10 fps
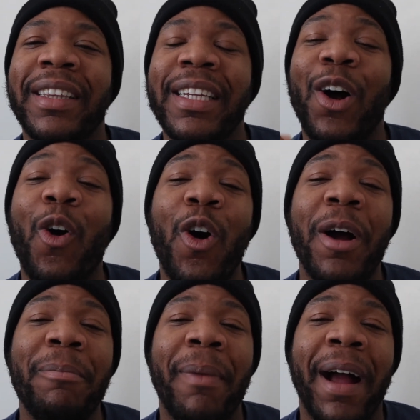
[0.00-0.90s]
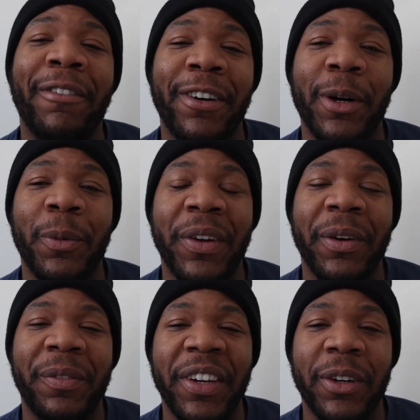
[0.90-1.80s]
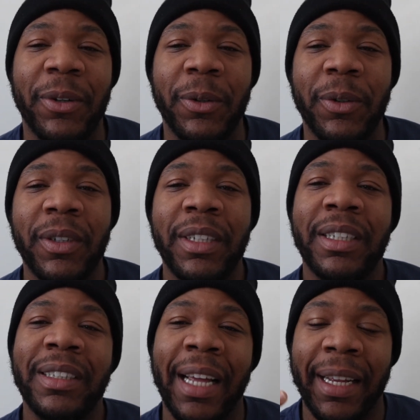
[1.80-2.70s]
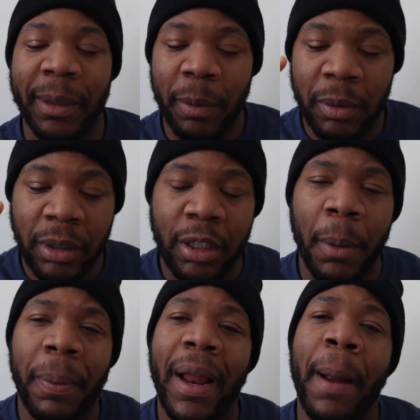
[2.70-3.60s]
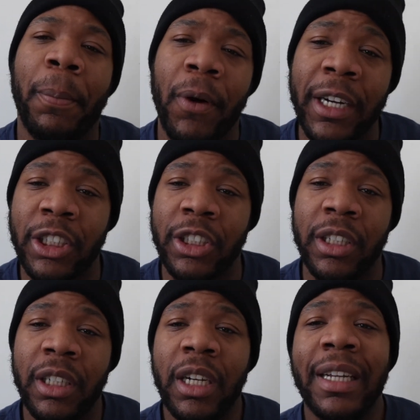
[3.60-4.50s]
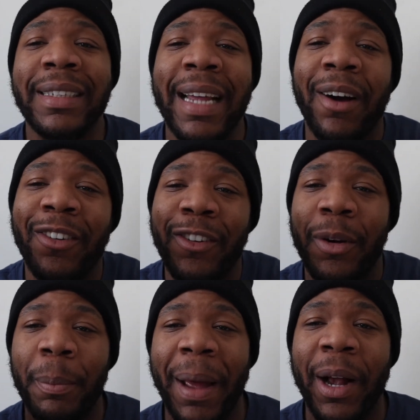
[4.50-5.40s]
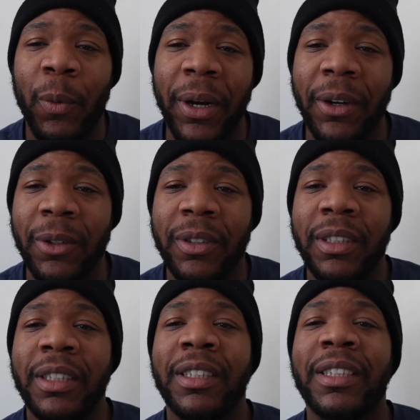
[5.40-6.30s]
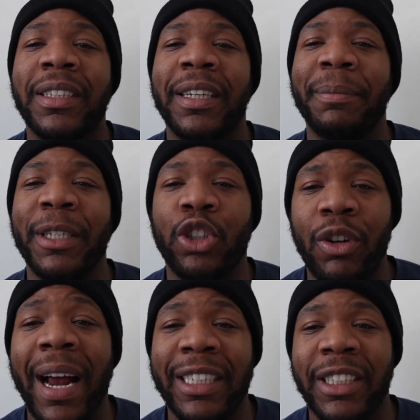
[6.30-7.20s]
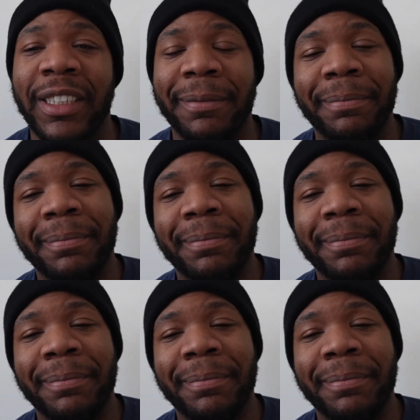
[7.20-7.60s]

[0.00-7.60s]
on my real wheel vehicle that to apply pressure down on the back wheels to give me traction.